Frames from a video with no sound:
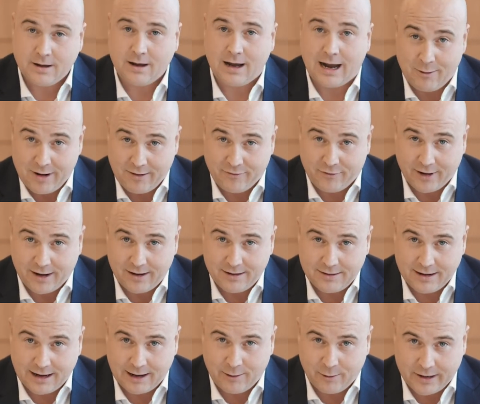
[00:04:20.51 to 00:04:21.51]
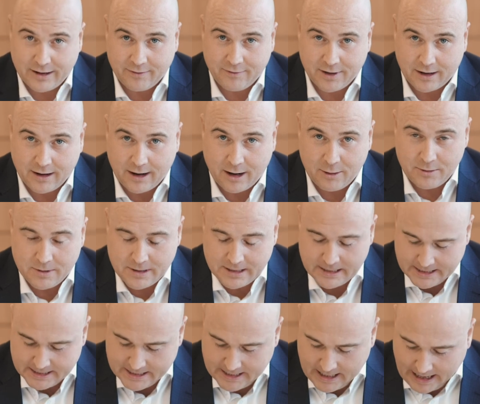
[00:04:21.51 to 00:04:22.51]
However, I will give it a go.
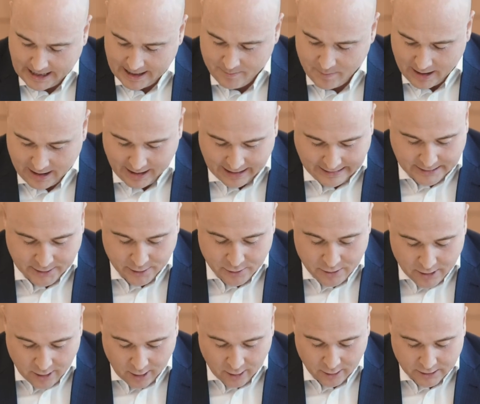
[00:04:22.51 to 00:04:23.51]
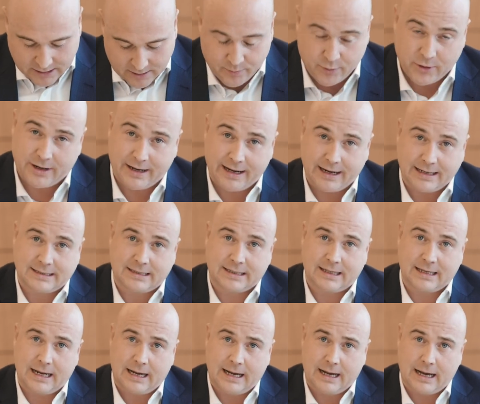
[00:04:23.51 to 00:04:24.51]
Um, I do not predict
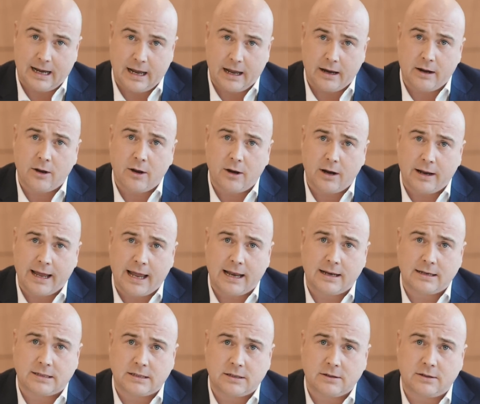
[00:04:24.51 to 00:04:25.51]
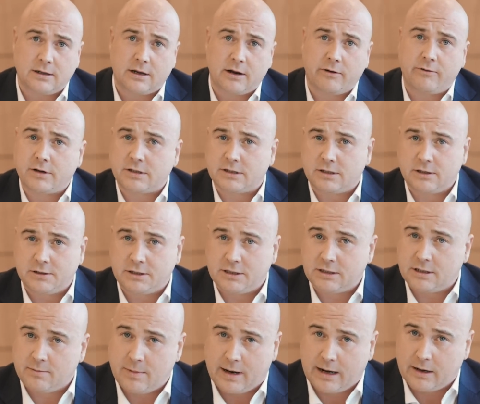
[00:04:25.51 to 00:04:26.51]
uh, an early end to the current surge in
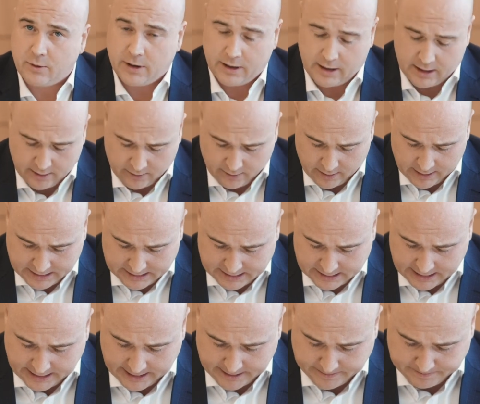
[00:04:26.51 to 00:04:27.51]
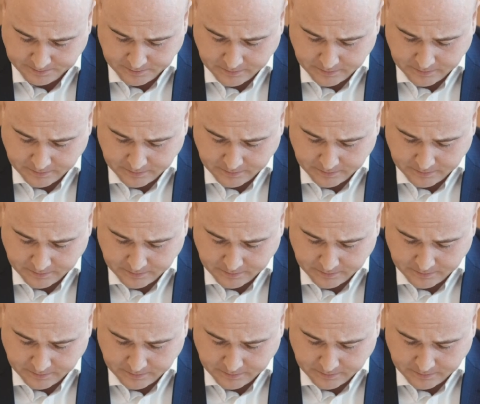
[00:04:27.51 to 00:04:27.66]
demand we're currently seeing.